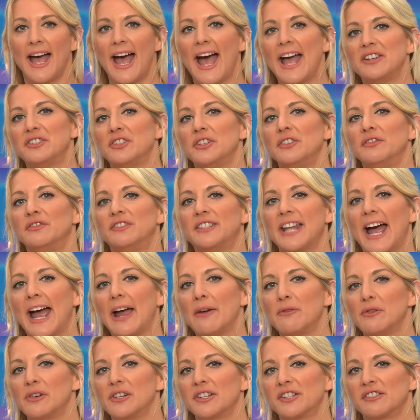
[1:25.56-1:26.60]
And you've
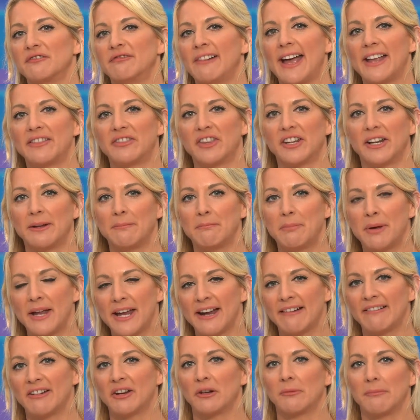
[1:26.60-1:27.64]
doubtless read that
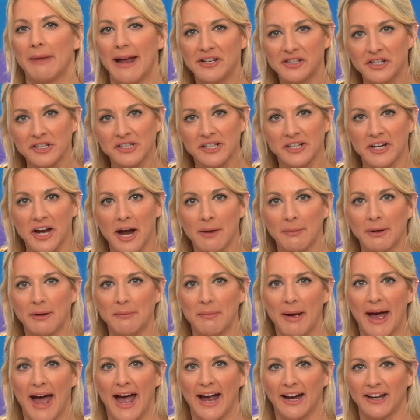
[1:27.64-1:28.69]
imperial measures are coming
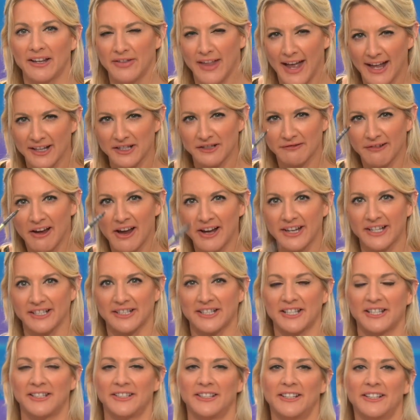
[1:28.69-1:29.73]
back. That's
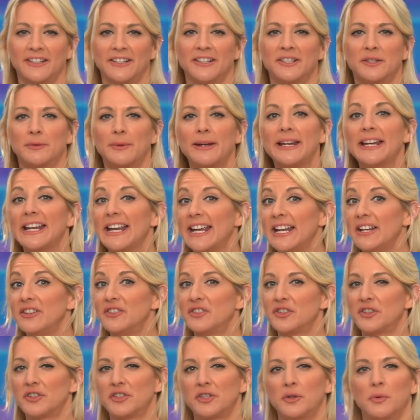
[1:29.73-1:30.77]
right. As we inch